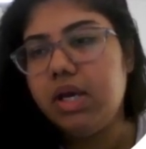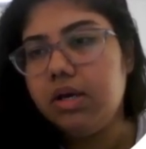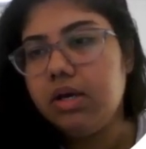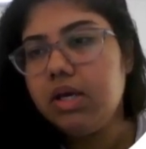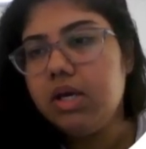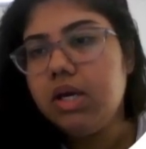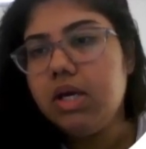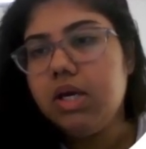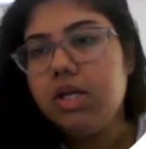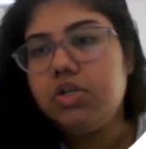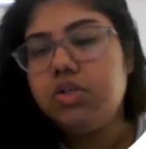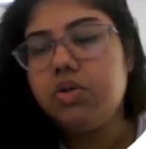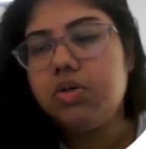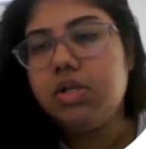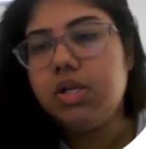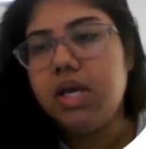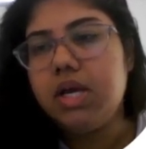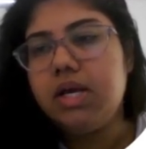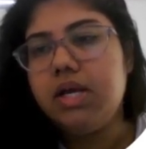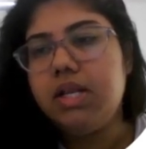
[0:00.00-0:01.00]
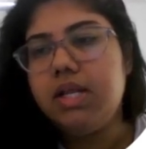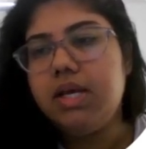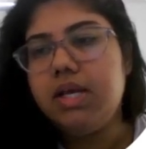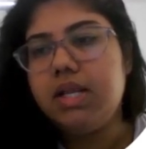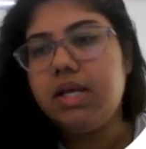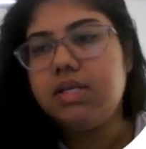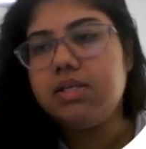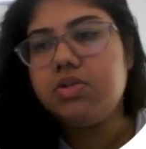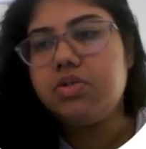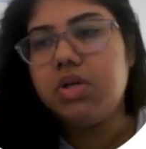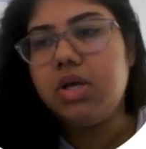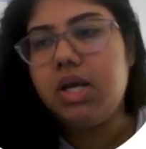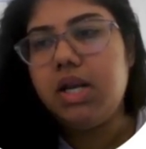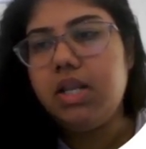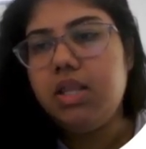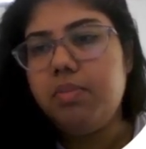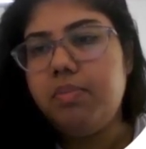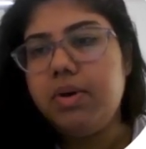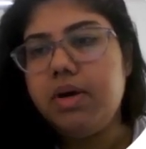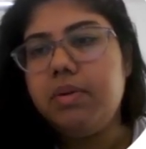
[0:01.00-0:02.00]
to clearly illustrate the
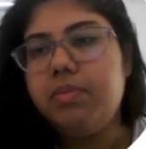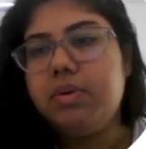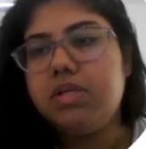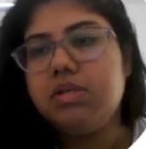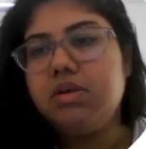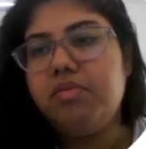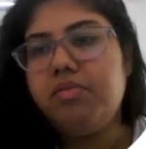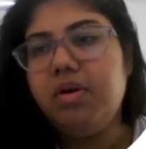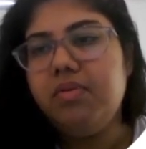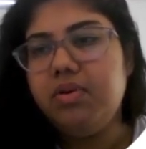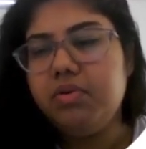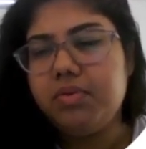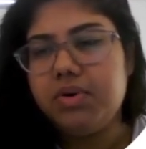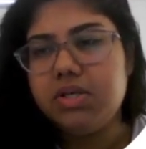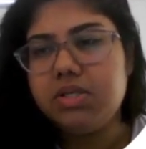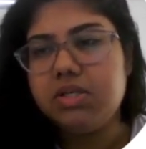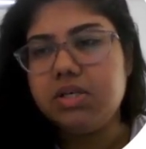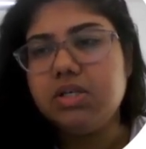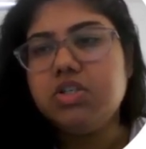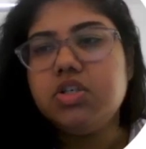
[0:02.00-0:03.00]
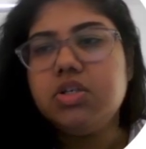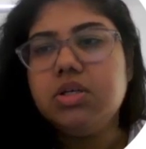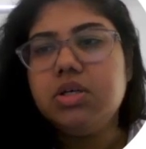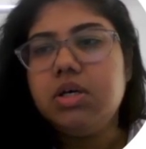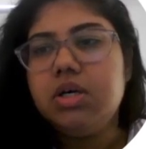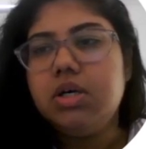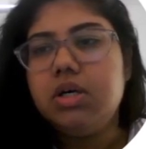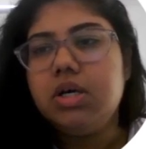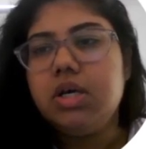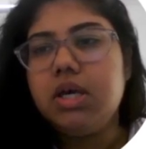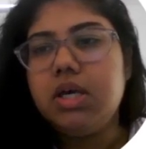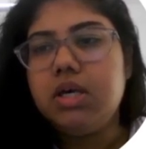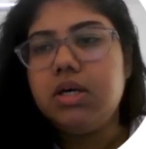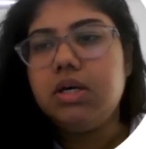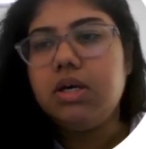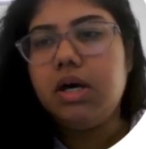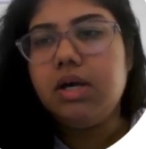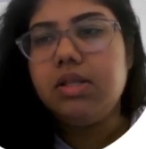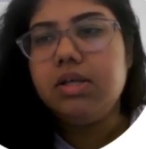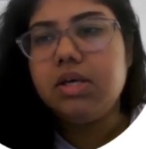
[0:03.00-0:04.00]
purpose of our research. Here are
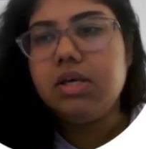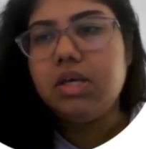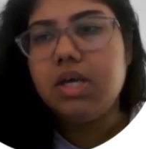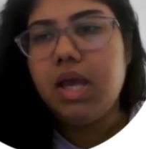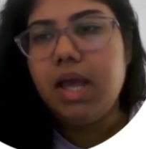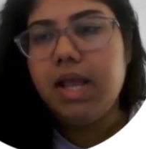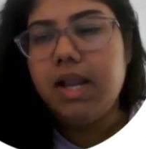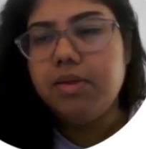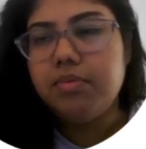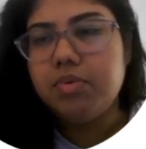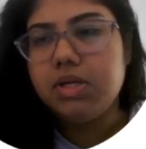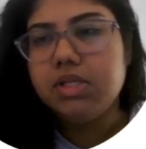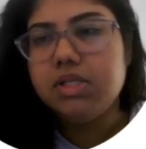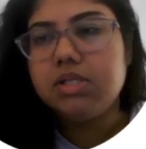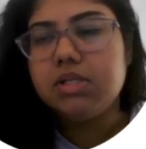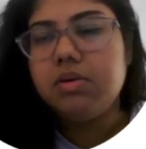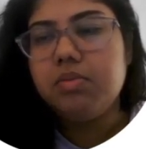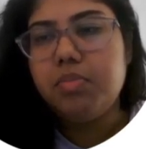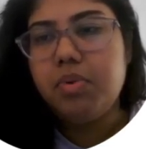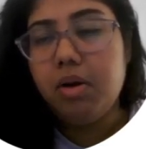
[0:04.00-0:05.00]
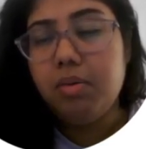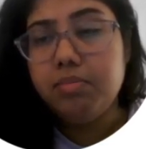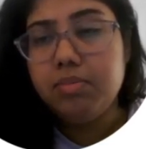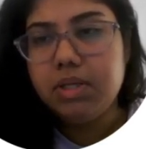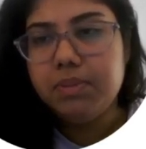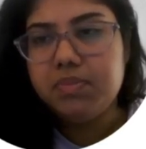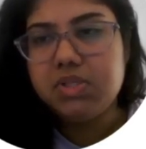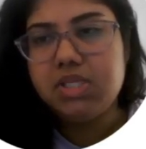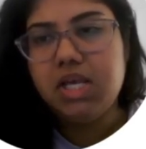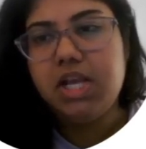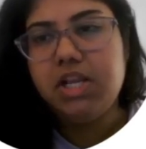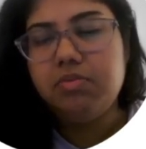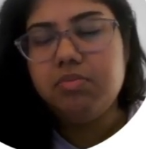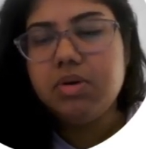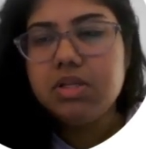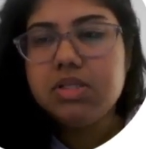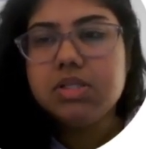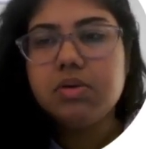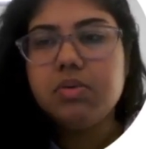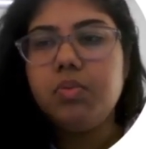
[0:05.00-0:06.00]
the key elements: problem statements,
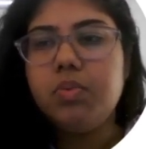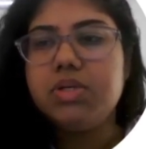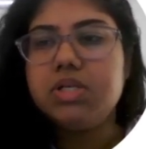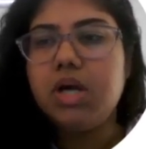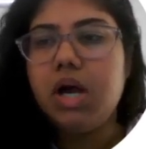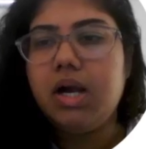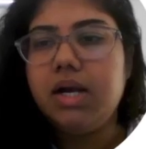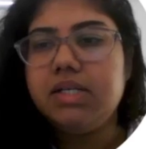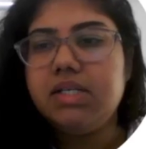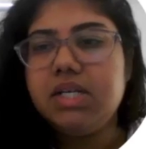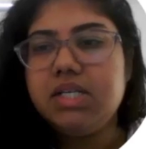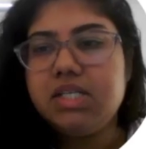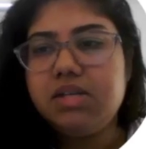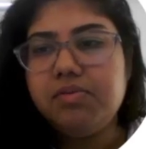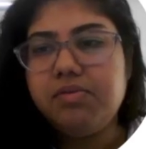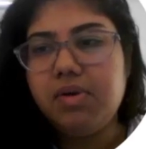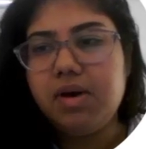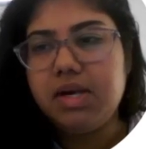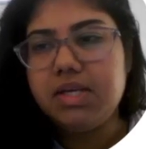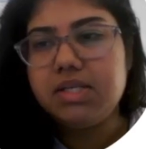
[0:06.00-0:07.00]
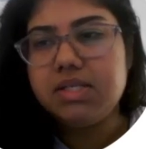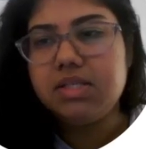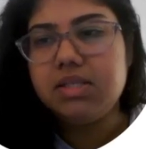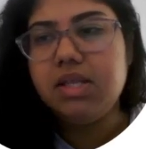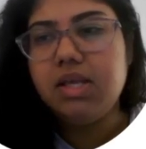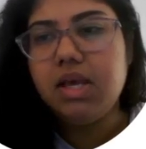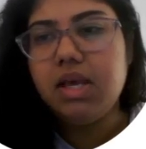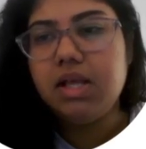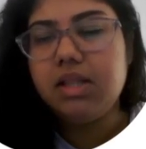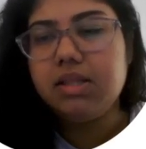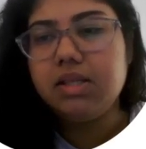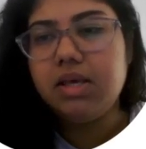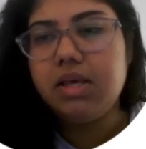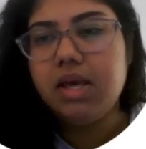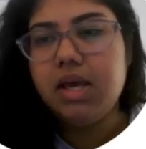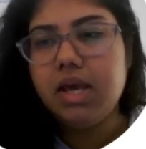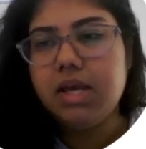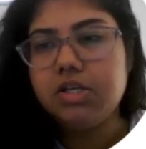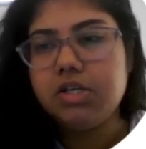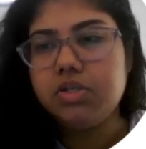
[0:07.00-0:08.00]
which identifies the healthcare
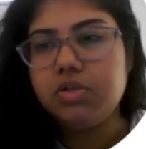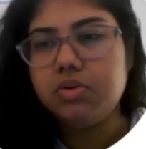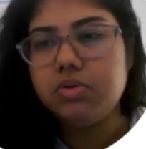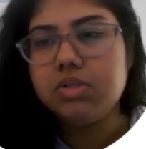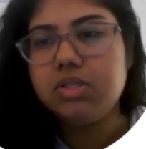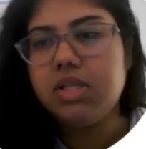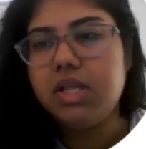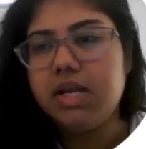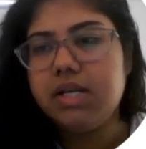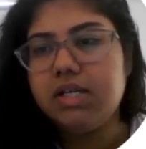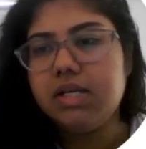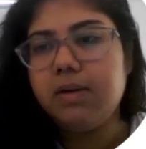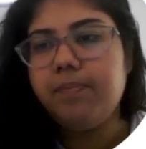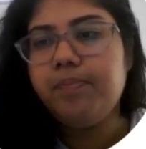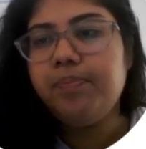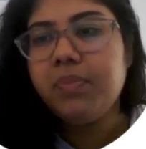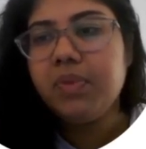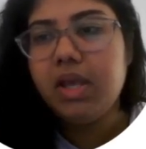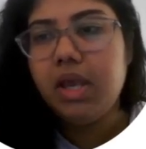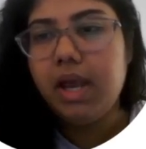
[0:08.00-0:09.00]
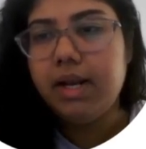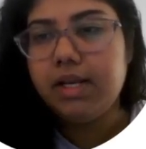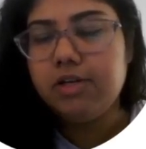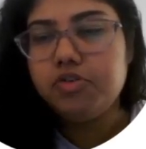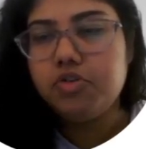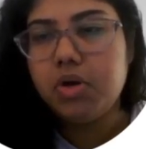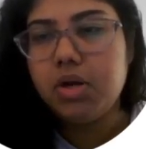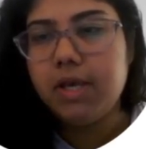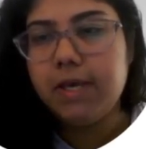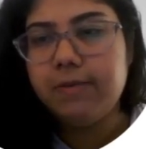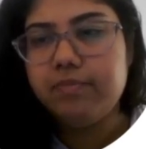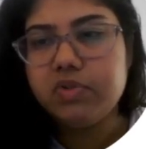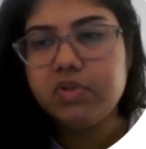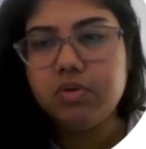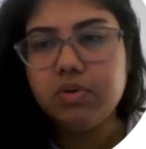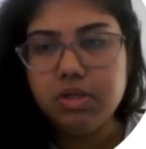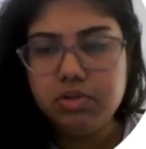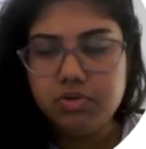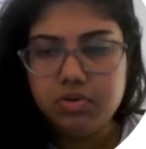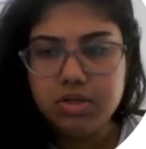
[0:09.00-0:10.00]
issues that Anidra aims to
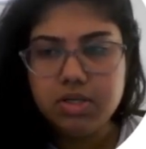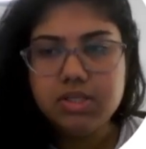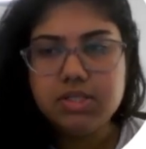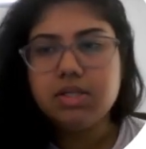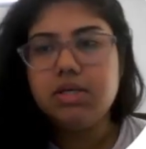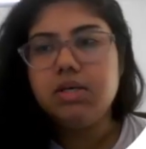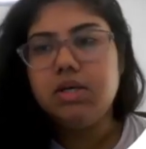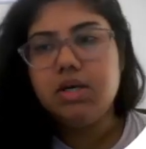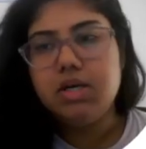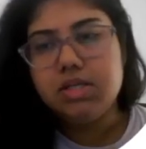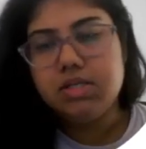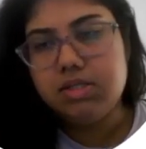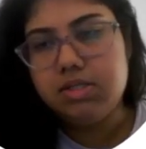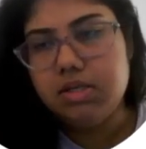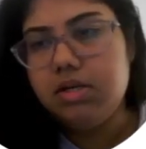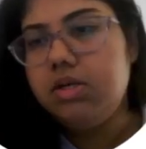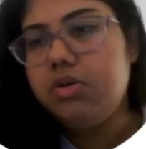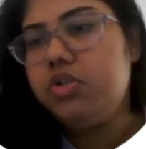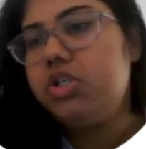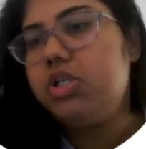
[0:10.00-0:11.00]
address. Solution